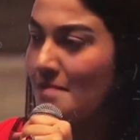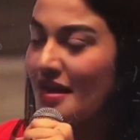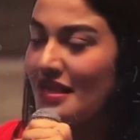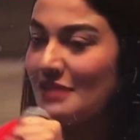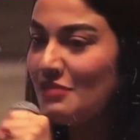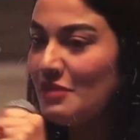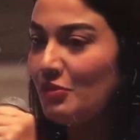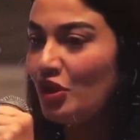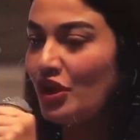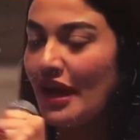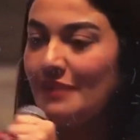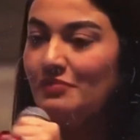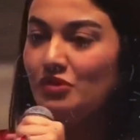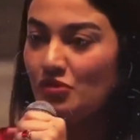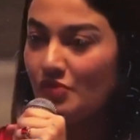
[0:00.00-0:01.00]
Many people
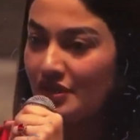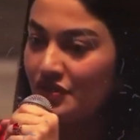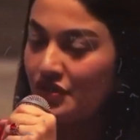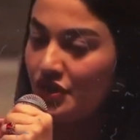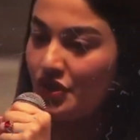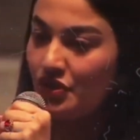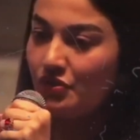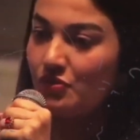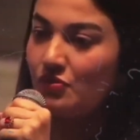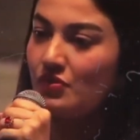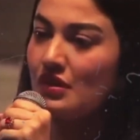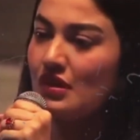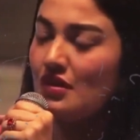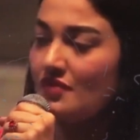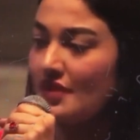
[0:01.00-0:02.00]
came to rescue.
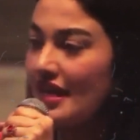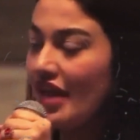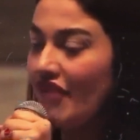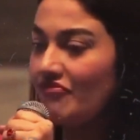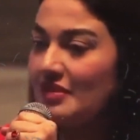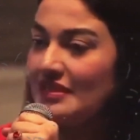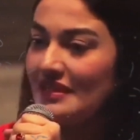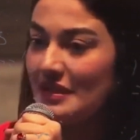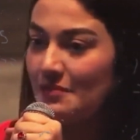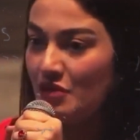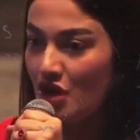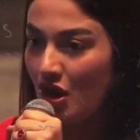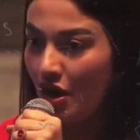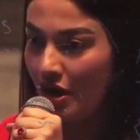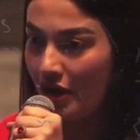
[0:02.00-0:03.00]
They gave me C
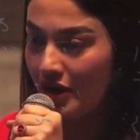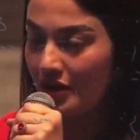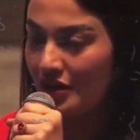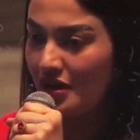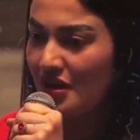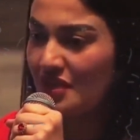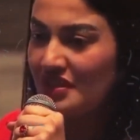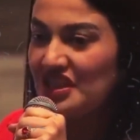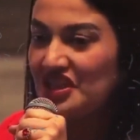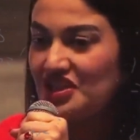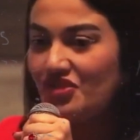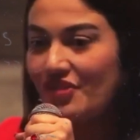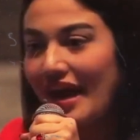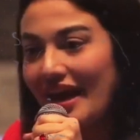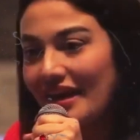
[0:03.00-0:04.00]
P R. They
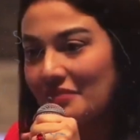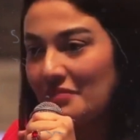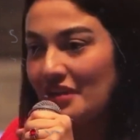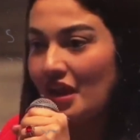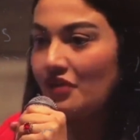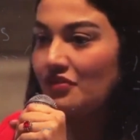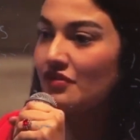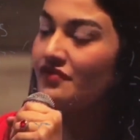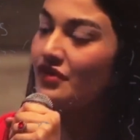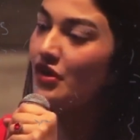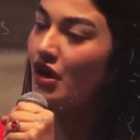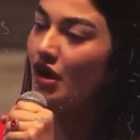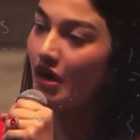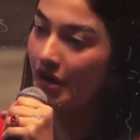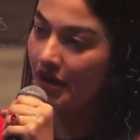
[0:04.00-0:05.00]
dragged me out of the
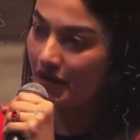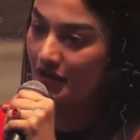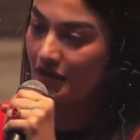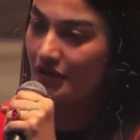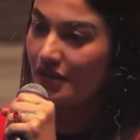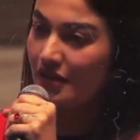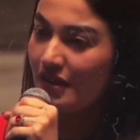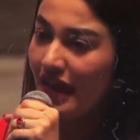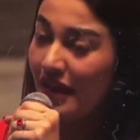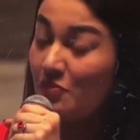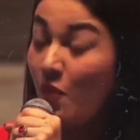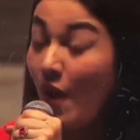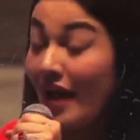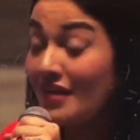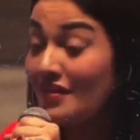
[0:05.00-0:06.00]
car.
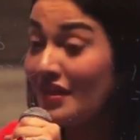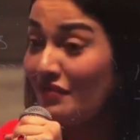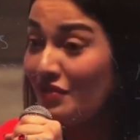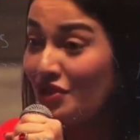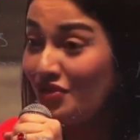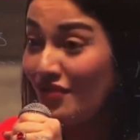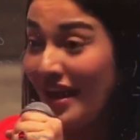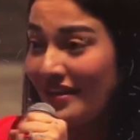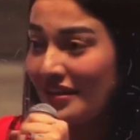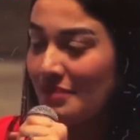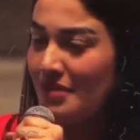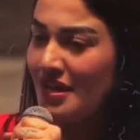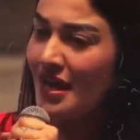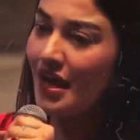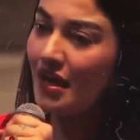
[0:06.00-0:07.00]
And while they were
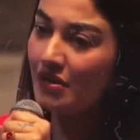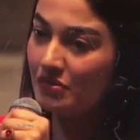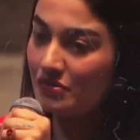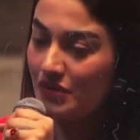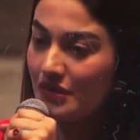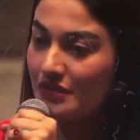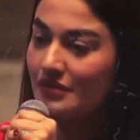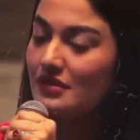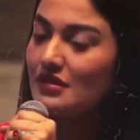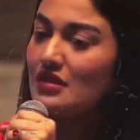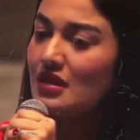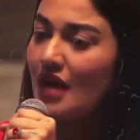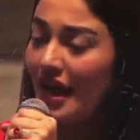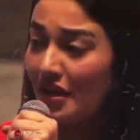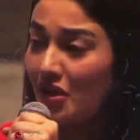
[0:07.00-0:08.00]
dragging me out,
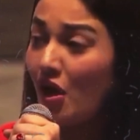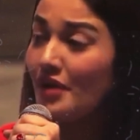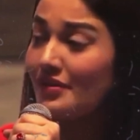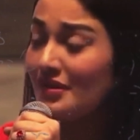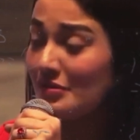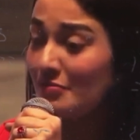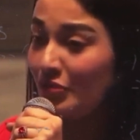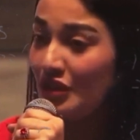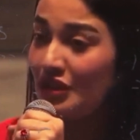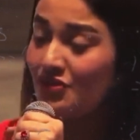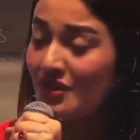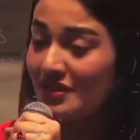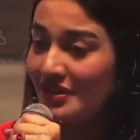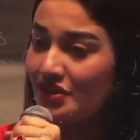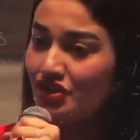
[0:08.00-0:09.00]
I got the
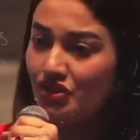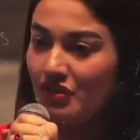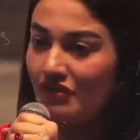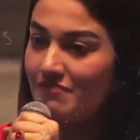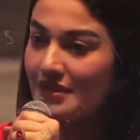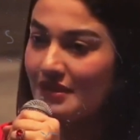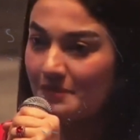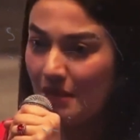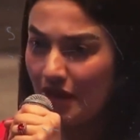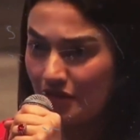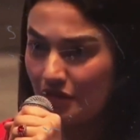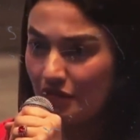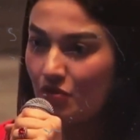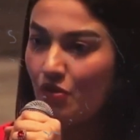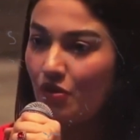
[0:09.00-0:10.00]
complete transection of my
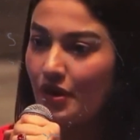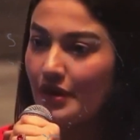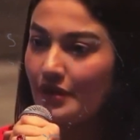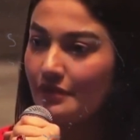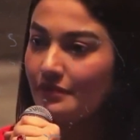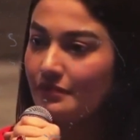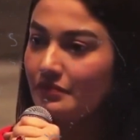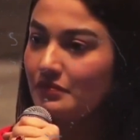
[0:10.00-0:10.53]
spinal cord.